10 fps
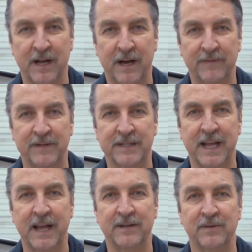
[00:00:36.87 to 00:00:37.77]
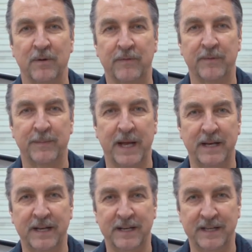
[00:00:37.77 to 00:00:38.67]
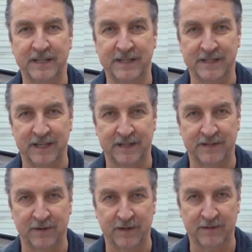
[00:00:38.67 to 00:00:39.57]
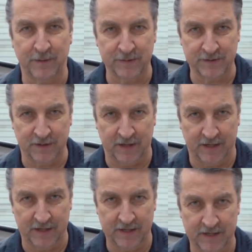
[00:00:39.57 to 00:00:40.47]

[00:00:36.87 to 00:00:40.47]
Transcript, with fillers: of the scan tool for pending DTCs during troubleshooting.